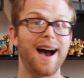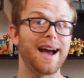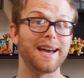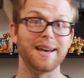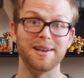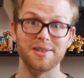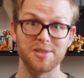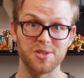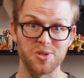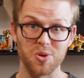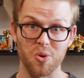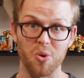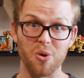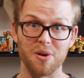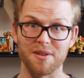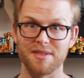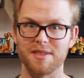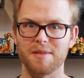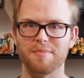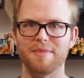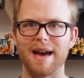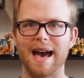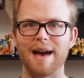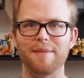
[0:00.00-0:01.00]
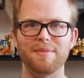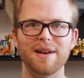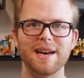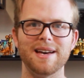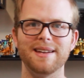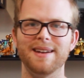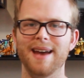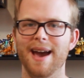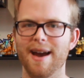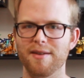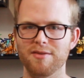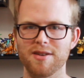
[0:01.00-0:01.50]
I adored the
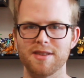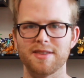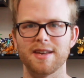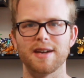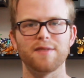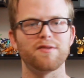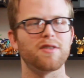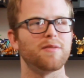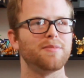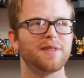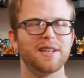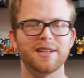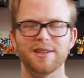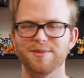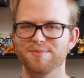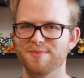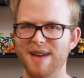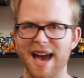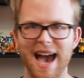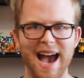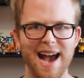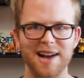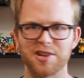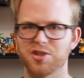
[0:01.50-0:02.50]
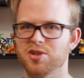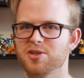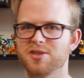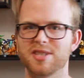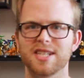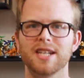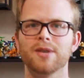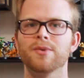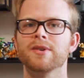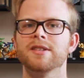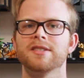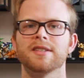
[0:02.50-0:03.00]
Batman, everything from the action
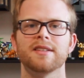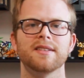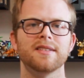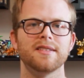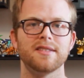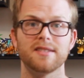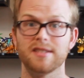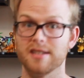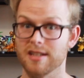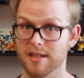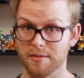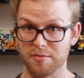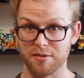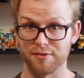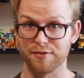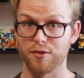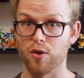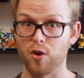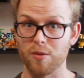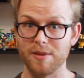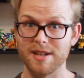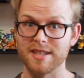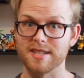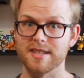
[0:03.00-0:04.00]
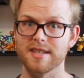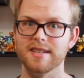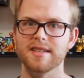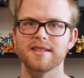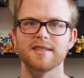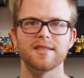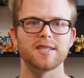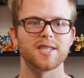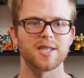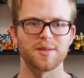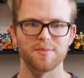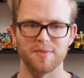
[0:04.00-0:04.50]
sequences to the
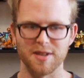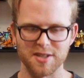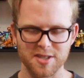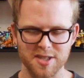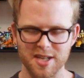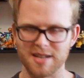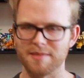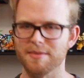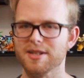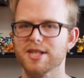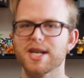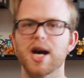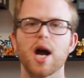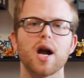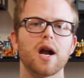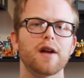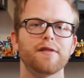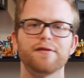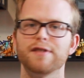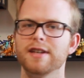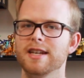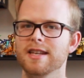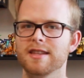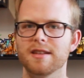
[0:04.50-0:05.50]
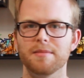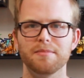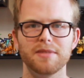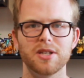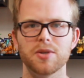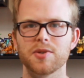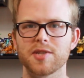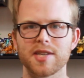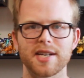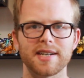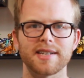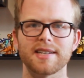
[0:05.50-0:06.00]
performances, the cinematography, the
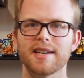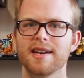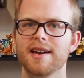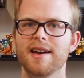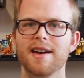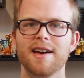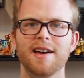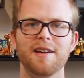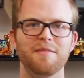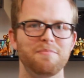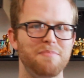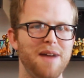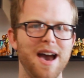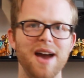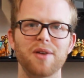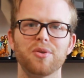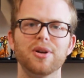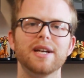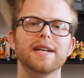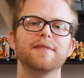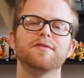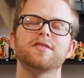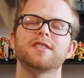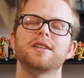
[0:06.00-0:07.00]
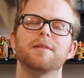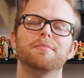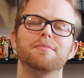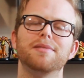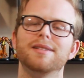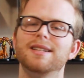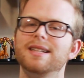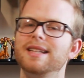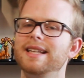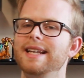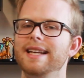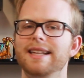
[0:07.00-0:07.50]
music. Matt Reeves
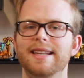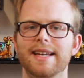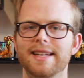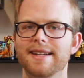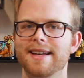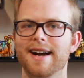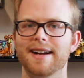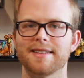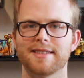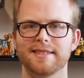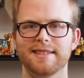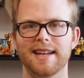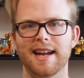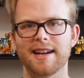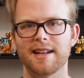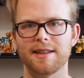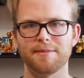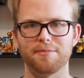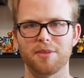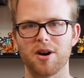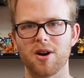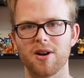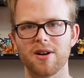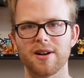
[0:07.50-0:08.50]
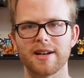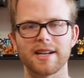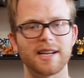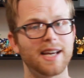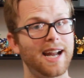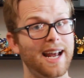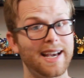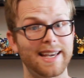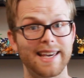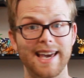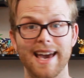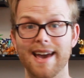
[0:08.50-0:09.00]
completely knocked it out of the park,
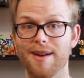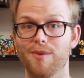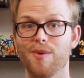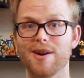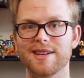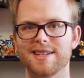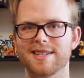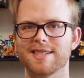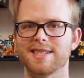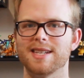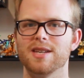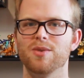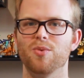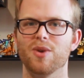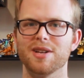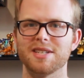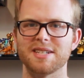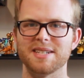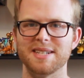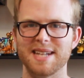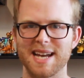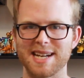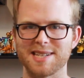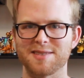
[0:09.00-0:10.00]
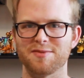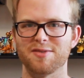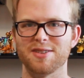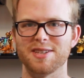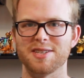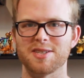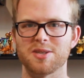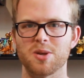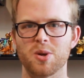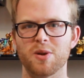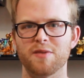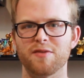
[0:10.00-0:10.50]
and I can't wait to see what's next for
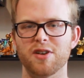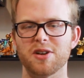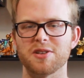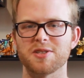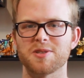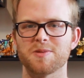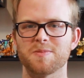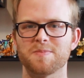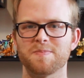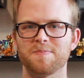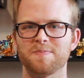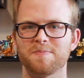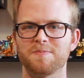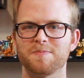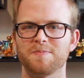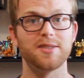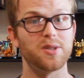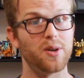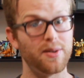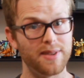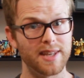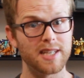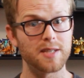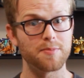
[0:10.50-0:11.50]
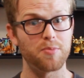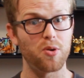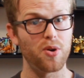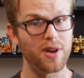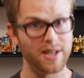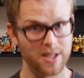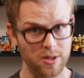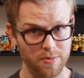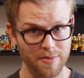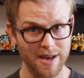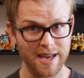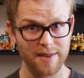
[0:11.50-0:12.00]
this universe. So at this
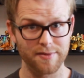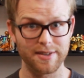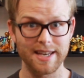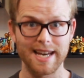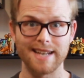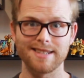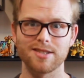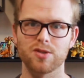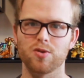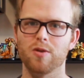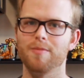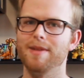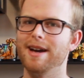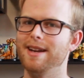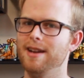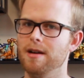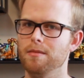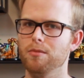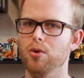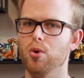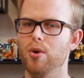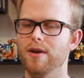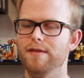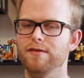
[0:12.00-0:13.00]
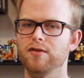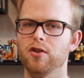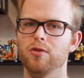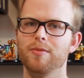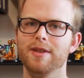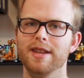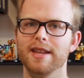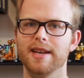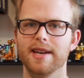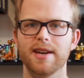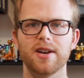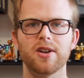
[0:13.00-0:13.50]
point, you may have guessed what my number one
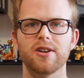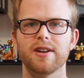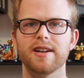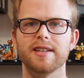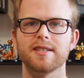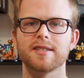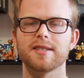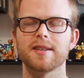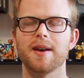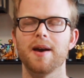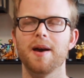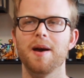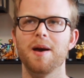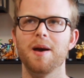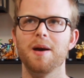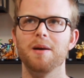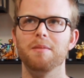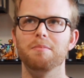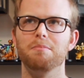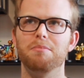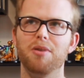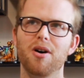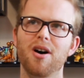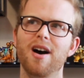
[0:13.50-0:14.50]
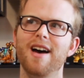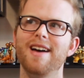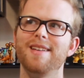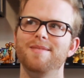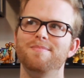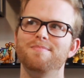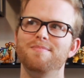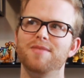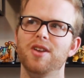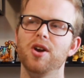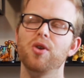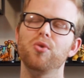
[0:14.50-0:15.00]
film of the year is,
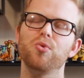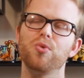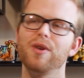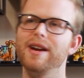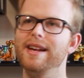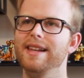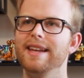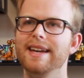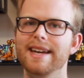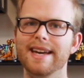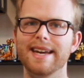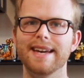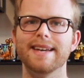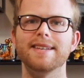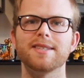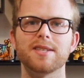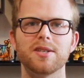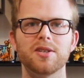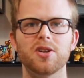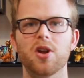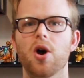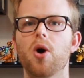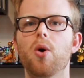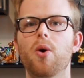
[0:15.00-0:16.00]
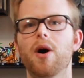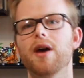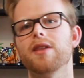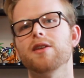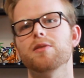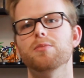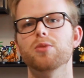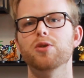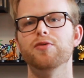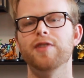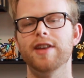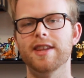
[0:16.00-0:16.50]
but there really is no
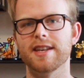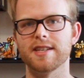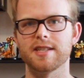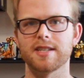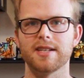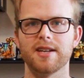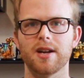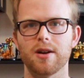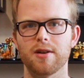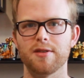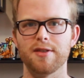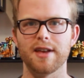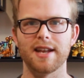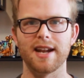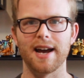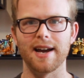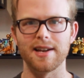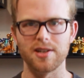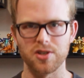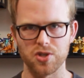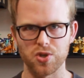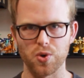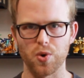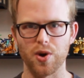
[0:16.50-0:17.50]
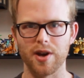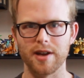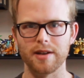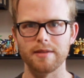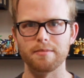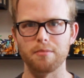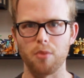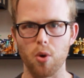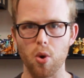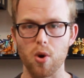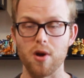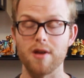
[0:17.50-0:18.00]
other movie this year that I
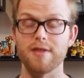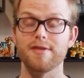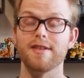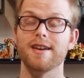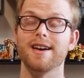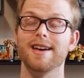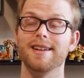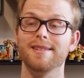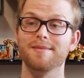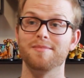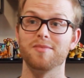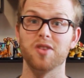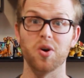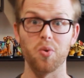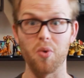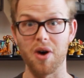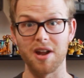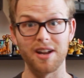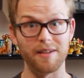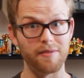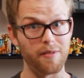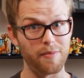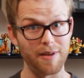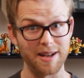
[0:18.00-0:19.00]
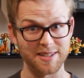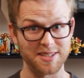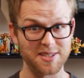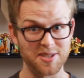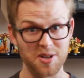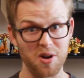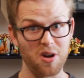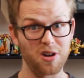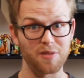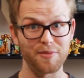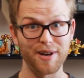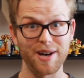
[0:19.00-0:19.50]
enjoyed more than the one I'm about to
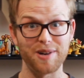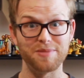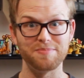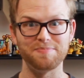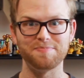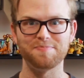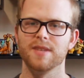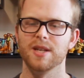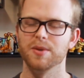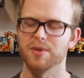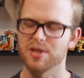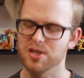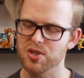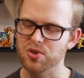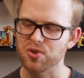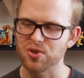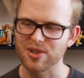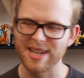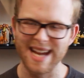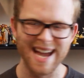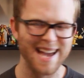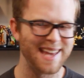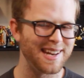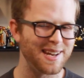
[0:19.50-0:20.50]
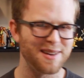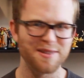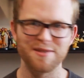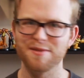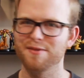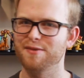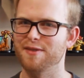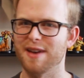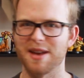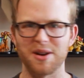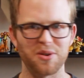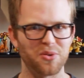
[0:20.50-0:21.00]
talk about. It was
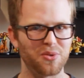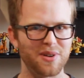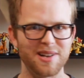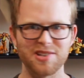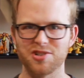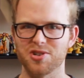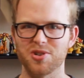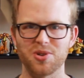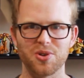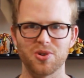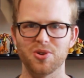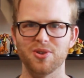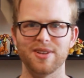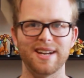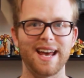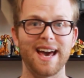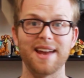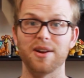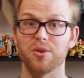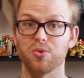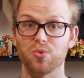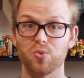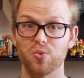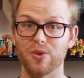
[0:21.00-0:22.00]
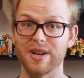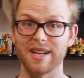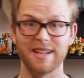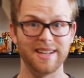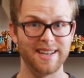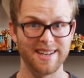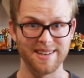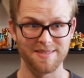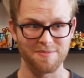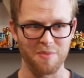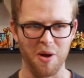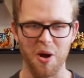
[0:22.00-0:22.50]
creative and original and had a
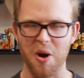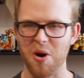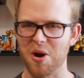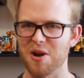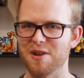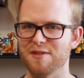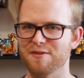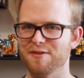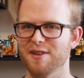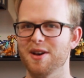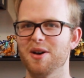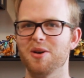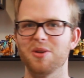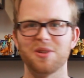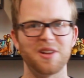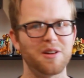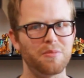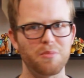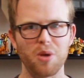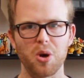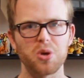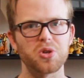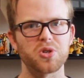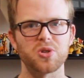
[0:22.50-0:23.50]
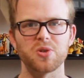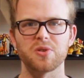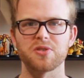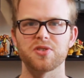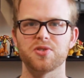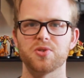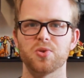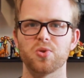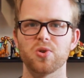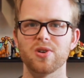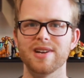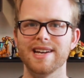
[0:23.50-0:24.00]
really heartfelt, emotional
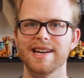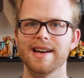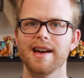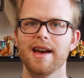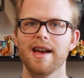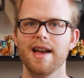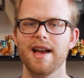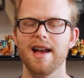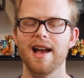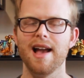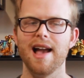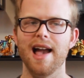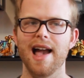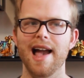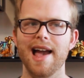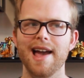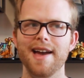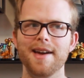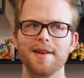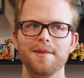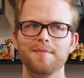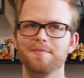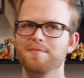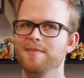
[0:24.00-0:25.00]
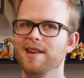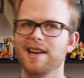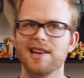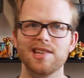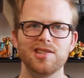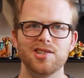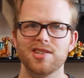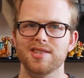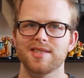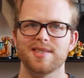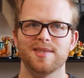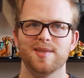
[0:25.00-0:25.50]
story, and
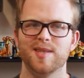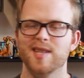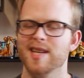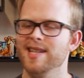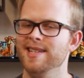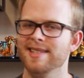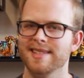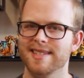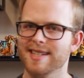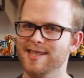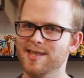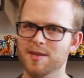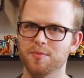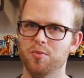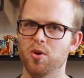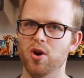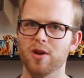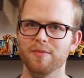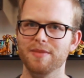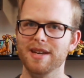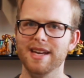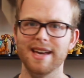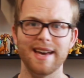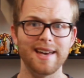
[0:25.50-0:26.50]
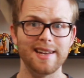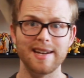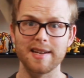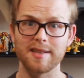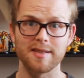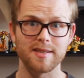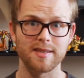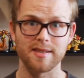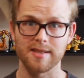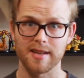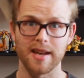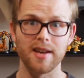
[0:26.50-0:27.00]
it just didn't disappoint me in
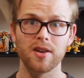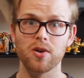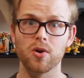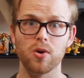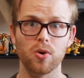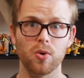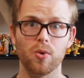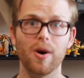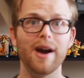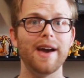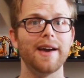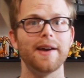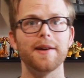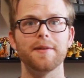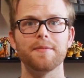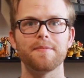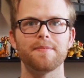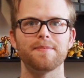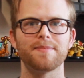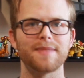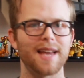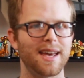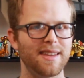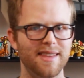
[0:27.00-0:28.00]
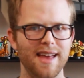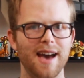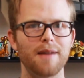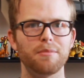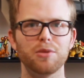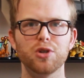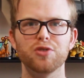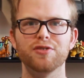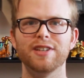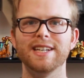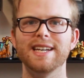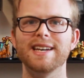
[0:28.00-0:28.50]
a single way. And
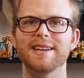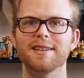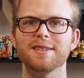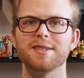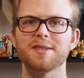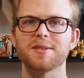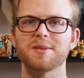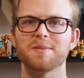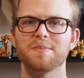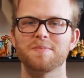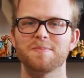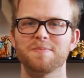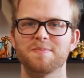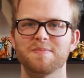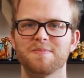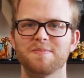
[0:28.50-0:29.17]
that movie is...